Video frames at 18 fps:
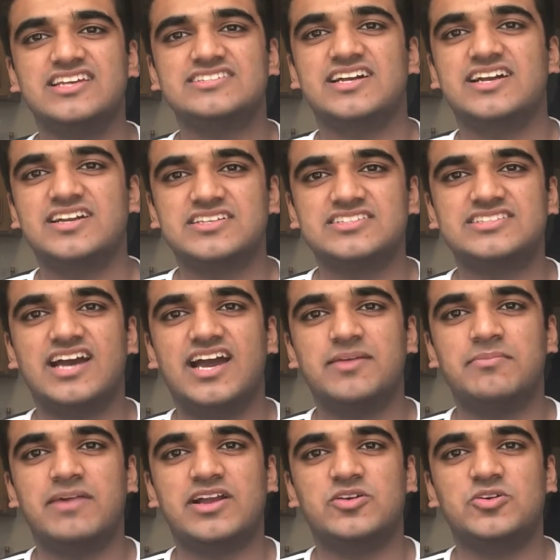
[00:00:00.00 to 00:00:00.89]
as I
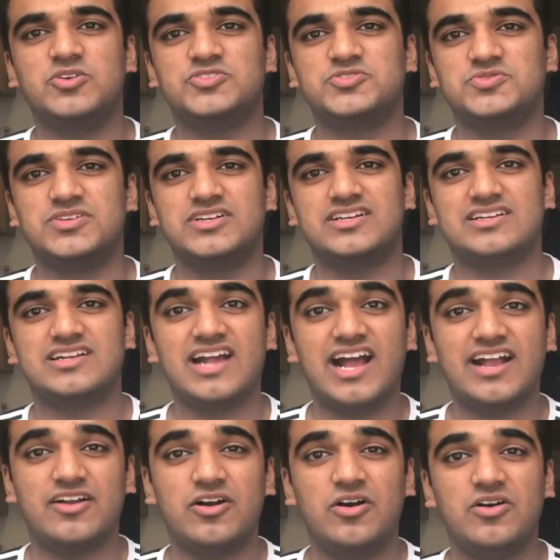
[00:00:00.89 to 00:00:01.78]
started my coursework,
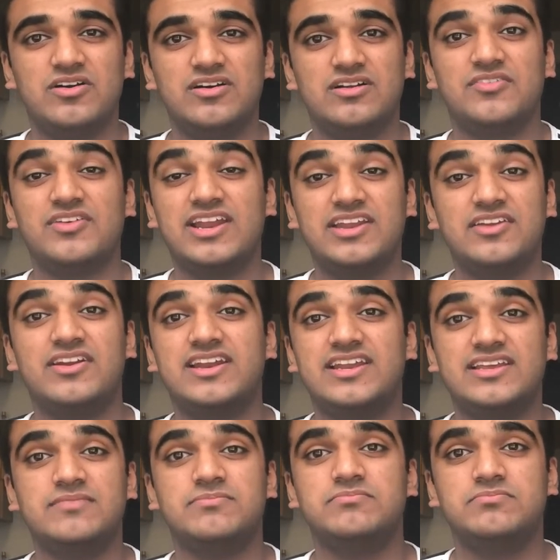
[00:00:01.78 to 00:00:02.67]
I got
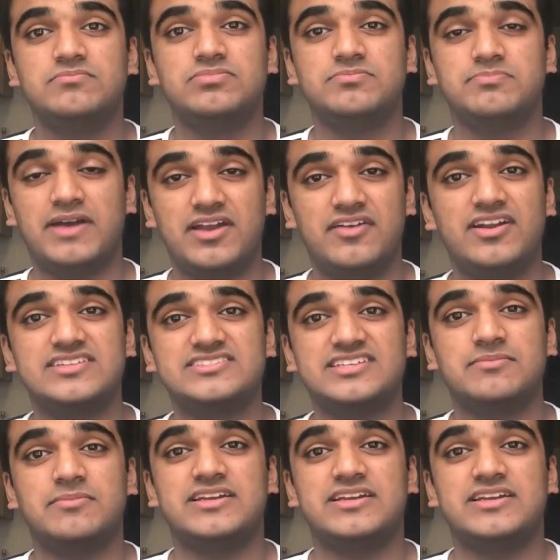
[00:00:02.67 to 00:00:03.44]
really better at it.